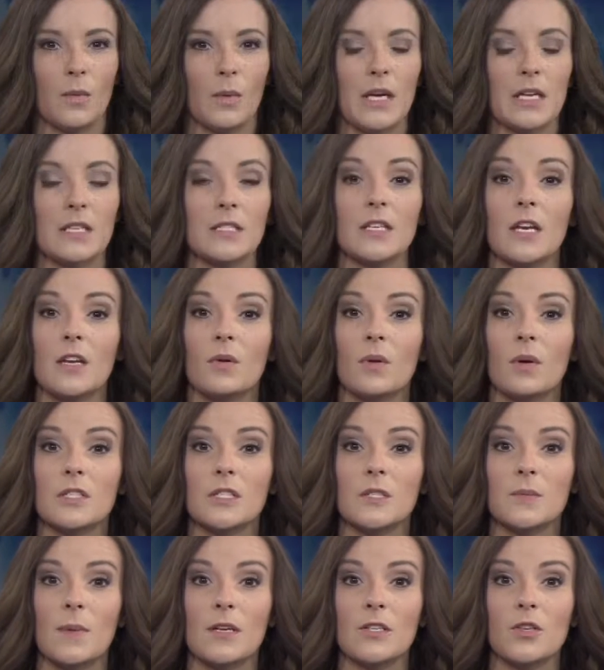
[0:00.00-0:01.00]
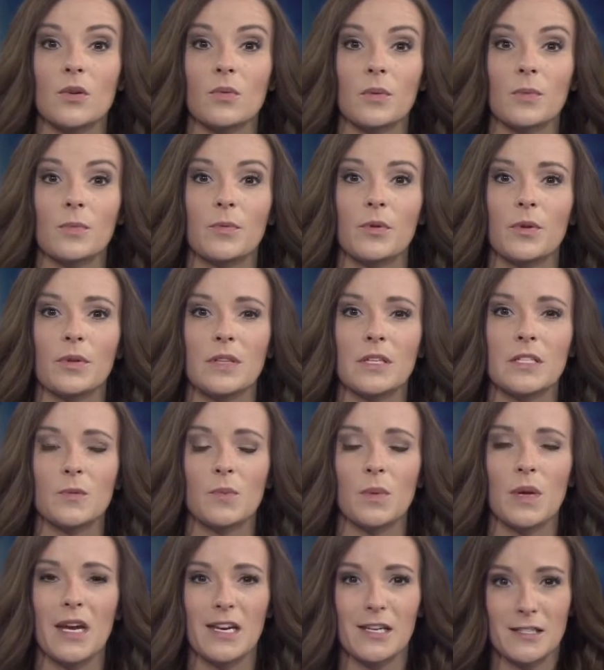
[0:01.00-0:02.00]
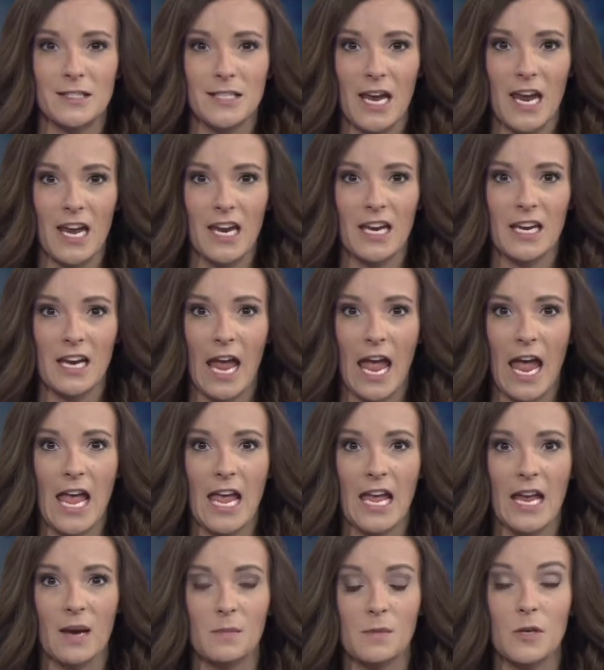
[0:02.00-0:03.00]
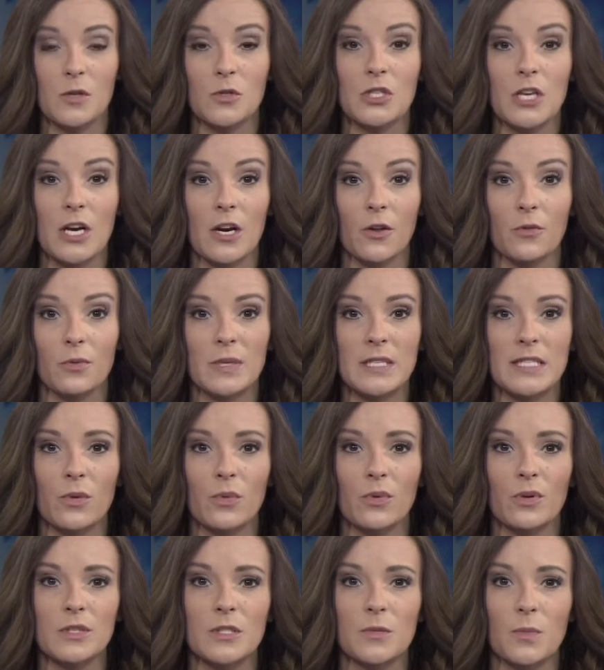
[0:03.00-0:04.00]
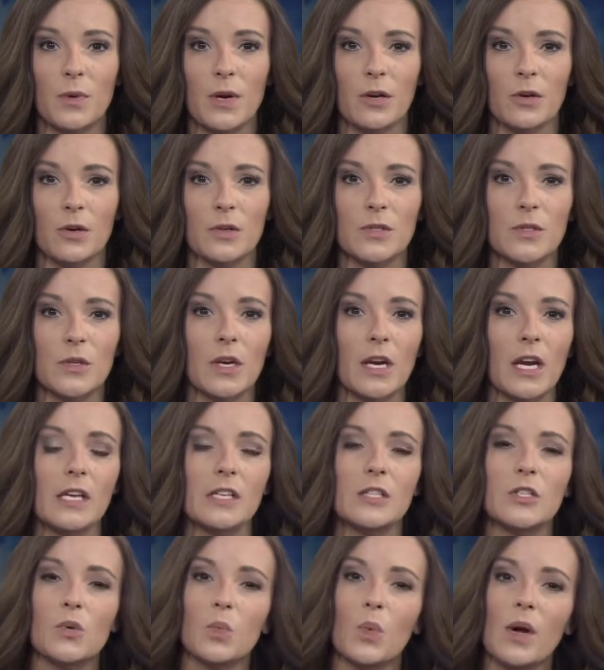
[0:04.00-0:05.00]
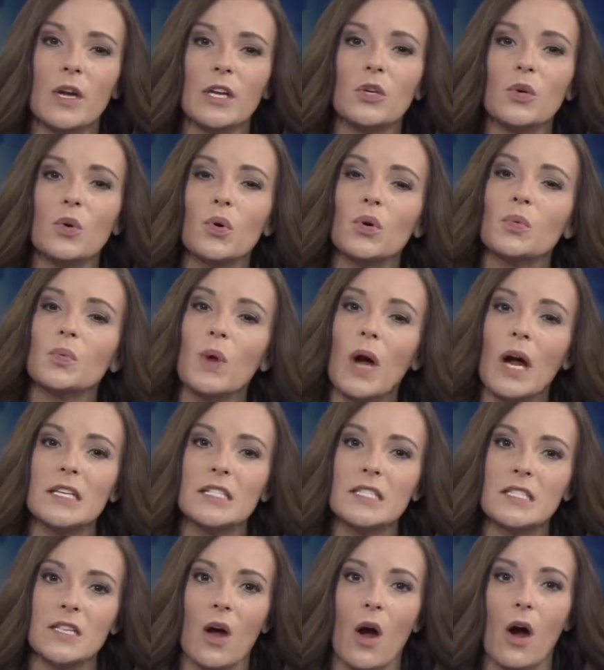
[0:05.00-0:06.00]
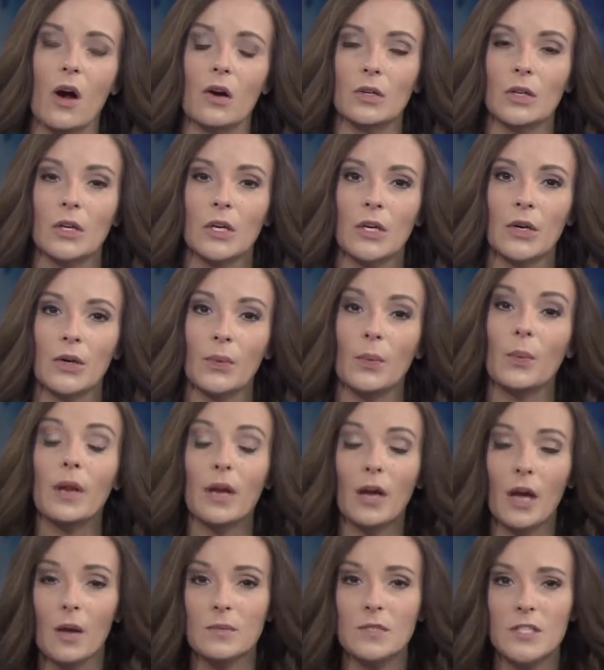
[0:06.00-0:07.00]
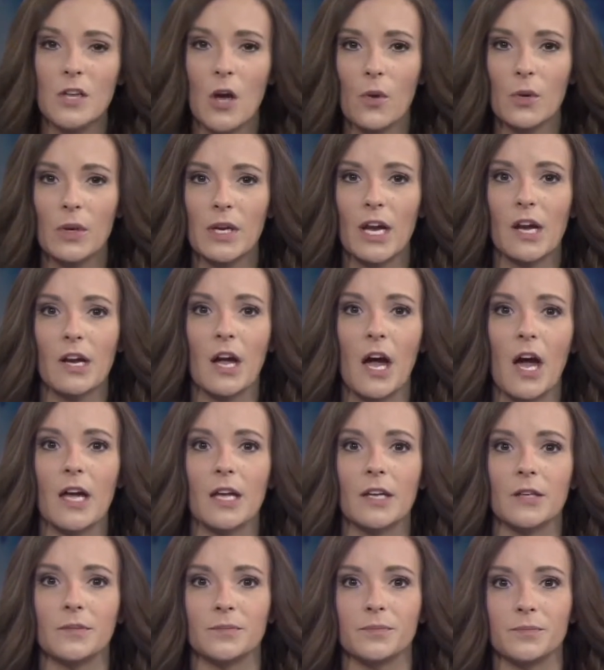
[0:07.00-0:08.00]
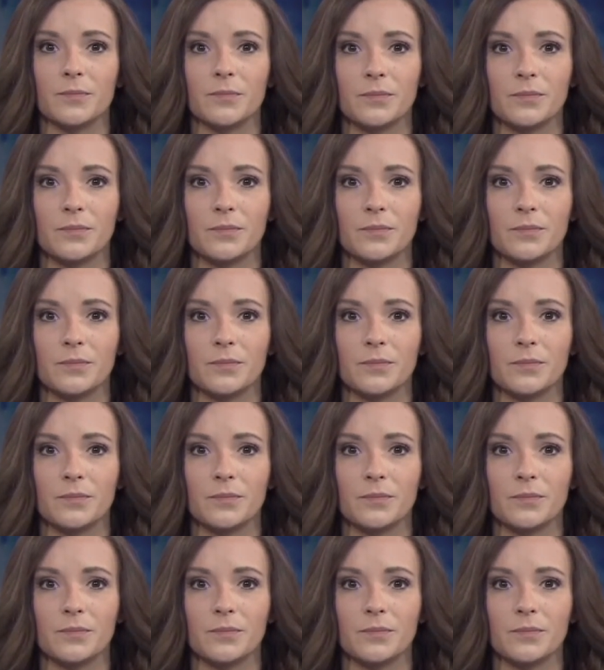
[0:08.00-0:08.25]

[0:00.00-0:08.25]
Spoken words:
We continue our special report this week, Taking Aim. Newschannel 3's Lourin Sprenger is looking into what your rights are when it comes to owning a gun.